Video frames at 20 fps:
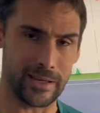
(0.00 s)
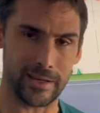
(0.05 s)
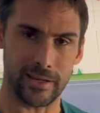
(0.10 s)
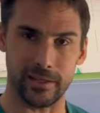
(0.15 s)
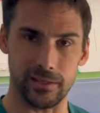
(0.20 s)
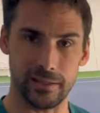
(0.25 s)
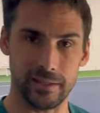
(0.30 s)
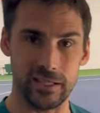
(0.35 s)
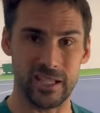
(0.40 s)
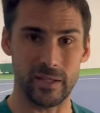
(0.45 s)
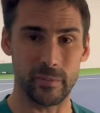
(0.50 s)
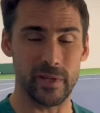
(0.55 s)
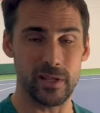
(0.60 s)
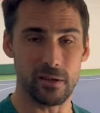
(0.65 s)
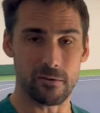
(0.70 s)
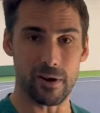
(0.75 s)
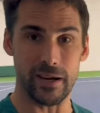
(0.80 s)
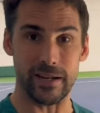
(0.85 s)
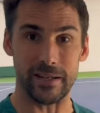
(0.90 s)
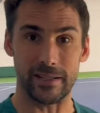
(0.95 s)
You need to be the
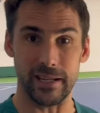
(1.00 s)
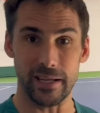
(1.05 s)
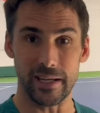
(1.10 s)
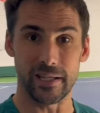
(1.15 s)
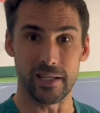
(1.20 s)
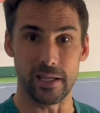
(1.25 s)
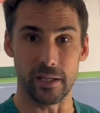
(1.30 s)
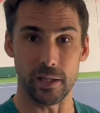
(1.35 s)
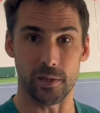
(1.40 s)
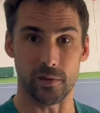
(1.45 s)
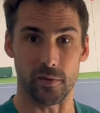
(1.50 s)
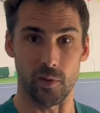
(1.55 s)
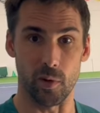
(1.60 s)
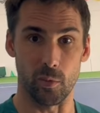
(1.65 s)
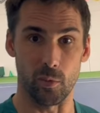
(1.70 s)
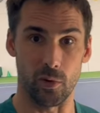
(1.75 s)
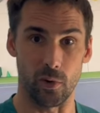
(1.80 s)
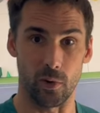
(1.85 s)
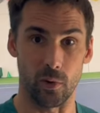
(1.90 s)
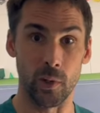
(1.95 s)
right distance from the
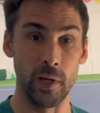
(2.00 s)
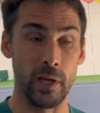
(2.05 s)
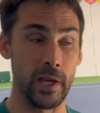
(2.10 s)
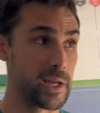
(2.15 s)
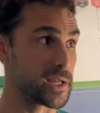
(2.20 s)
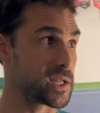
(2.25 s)
ball.